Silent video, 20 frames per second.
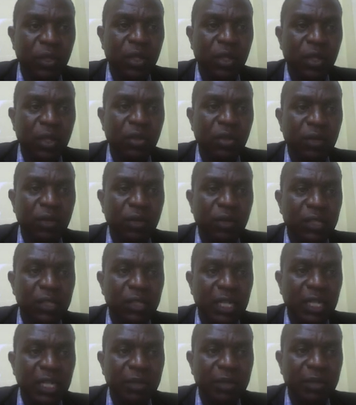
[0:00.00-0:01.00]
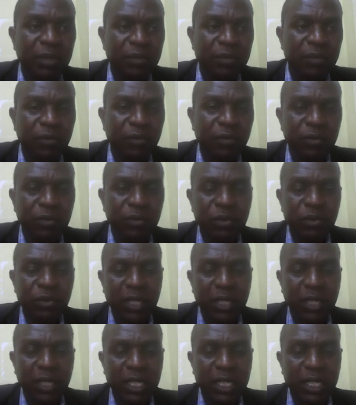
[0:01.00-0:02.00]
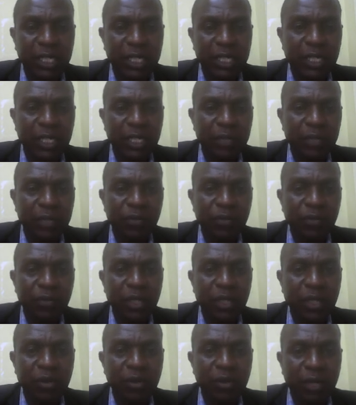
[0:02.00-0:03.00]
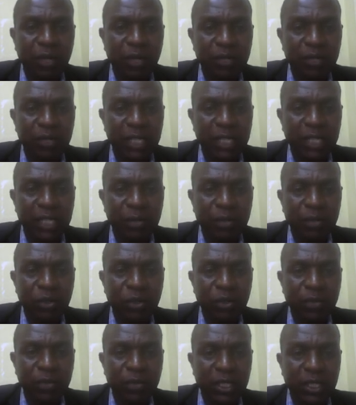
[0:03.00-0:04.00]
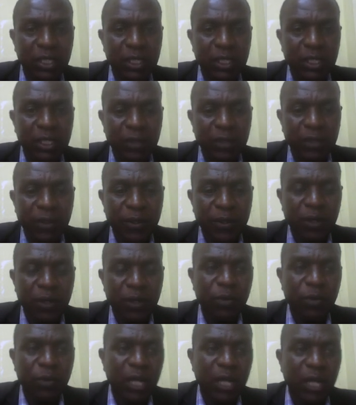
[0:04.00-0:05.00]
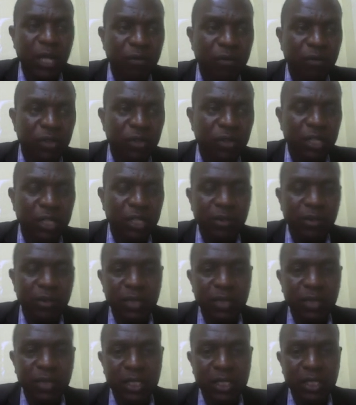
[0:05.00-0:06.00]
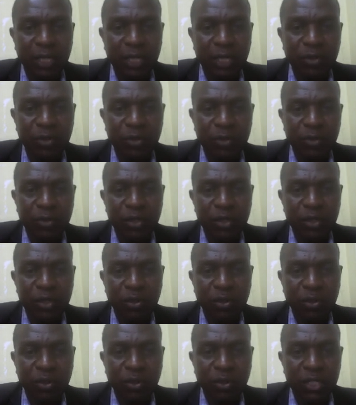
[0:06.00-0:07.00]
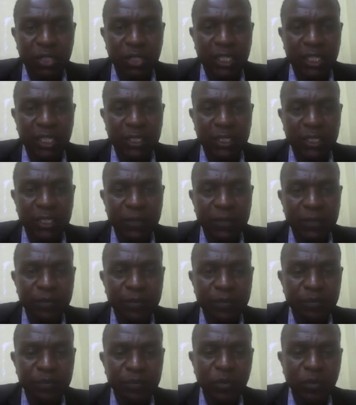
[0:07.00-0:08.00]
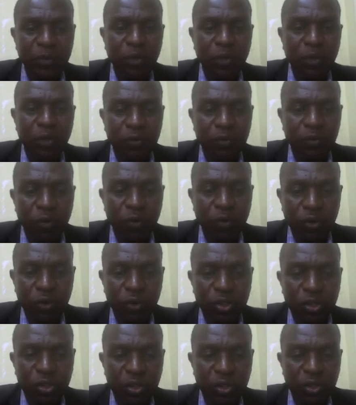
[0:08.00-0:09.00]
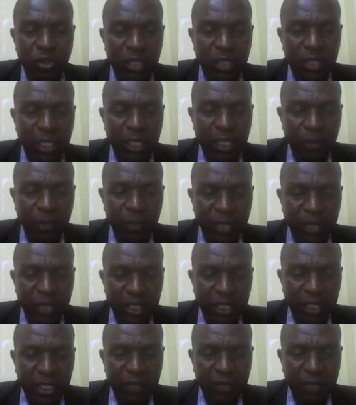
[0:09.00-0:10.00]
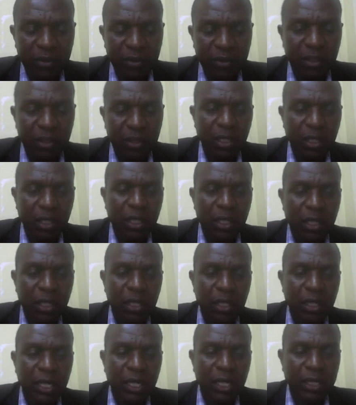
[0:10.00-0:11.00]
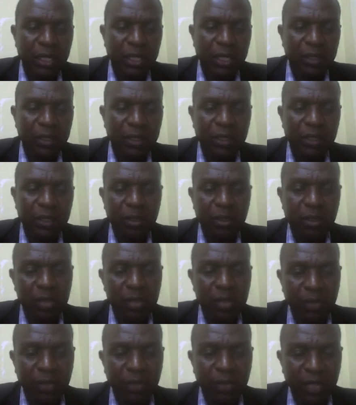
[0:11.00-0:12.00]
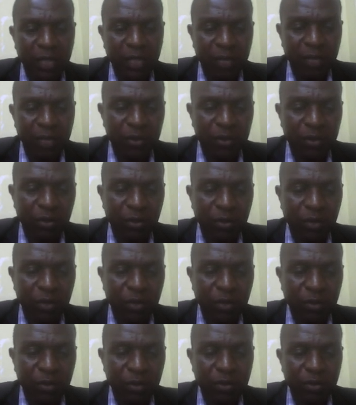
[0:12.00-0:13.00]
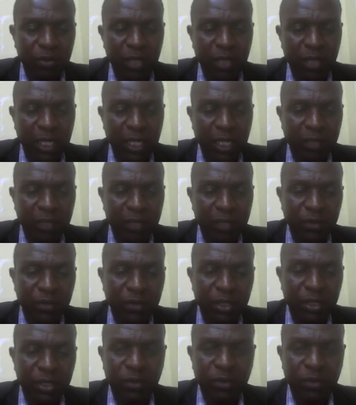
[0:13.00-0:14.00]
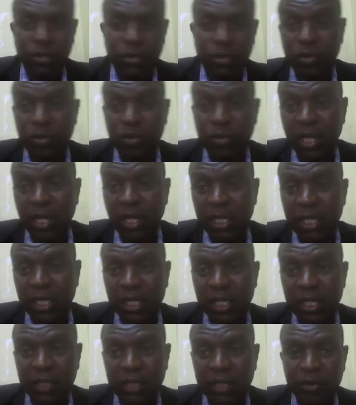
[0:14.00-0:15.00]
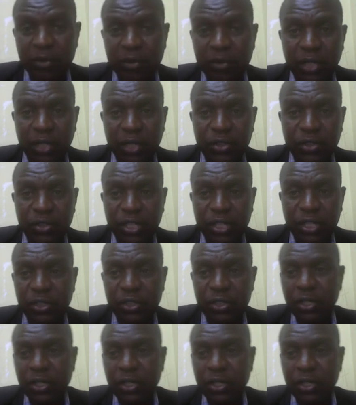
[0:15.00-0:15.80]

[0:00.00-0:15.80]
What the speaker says: You have the syllabus for Form 2 agriculture. Then you have the subtopics. We have got the topics, subtopics, or content. Of course, you'll see the objectives, and sometimes you'll be able to see activities which you can adjust, you can change.